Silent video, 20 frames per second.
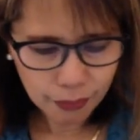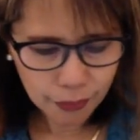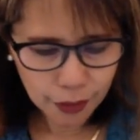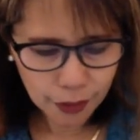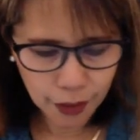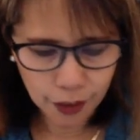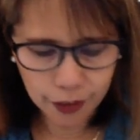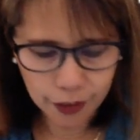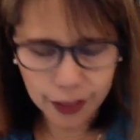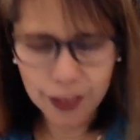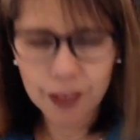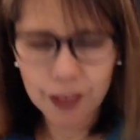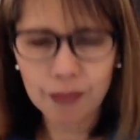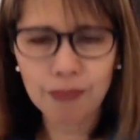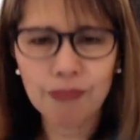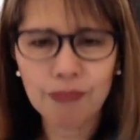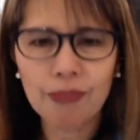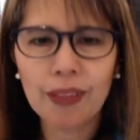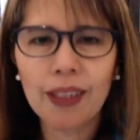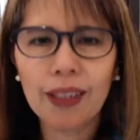All right.
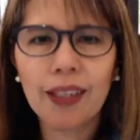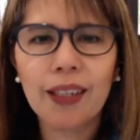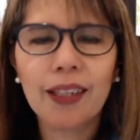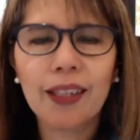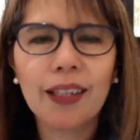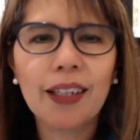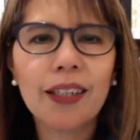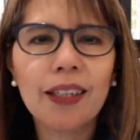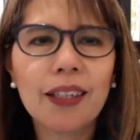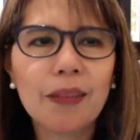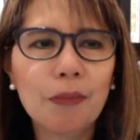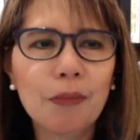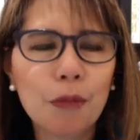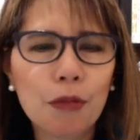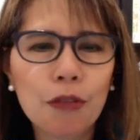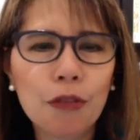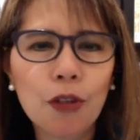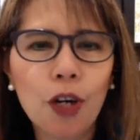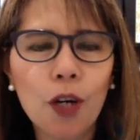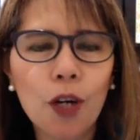
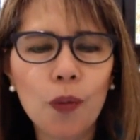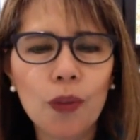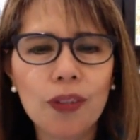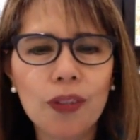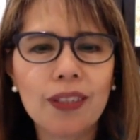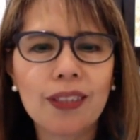Moving on with